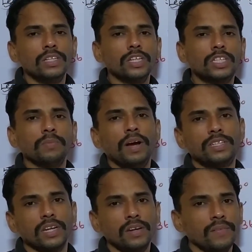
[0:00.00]
Just
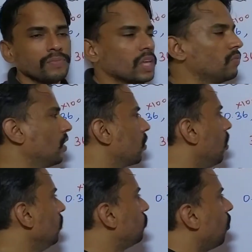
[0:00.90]
imagine if you are
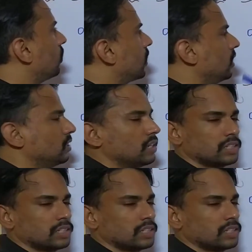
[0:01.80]
gone for 10,